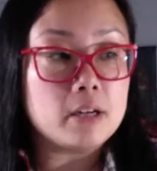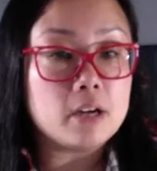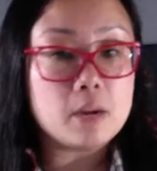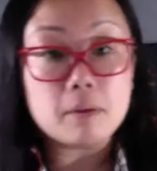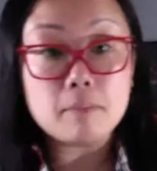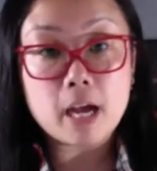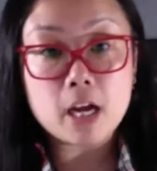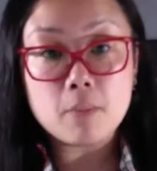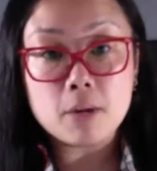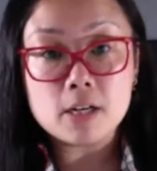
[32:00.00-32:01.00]
coming back
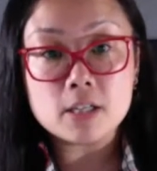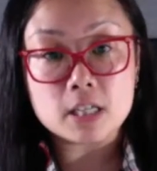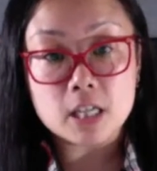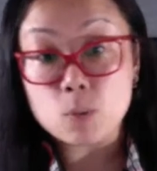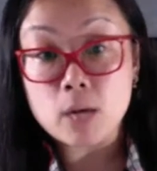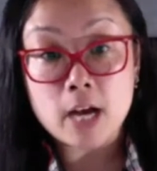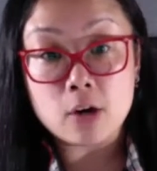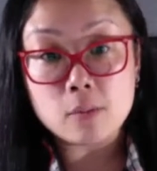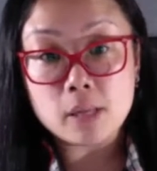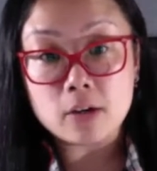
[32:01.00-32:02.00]
up here," and she's like, "Well, I don't
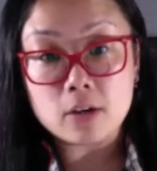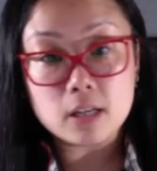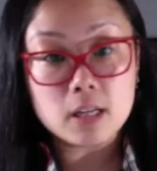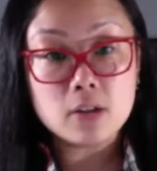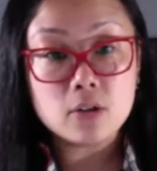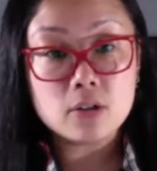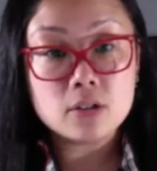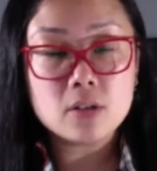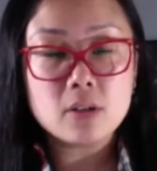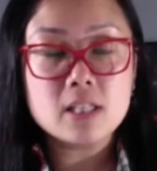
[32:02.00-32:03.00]
plan on either."
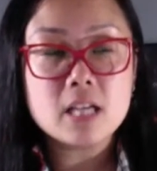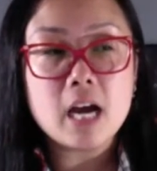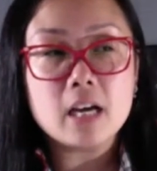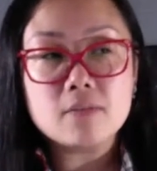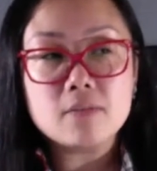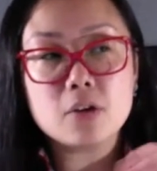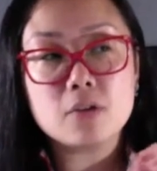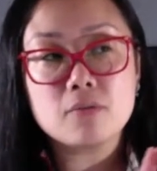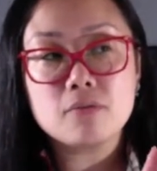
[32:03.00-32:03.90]
So it's kind of like a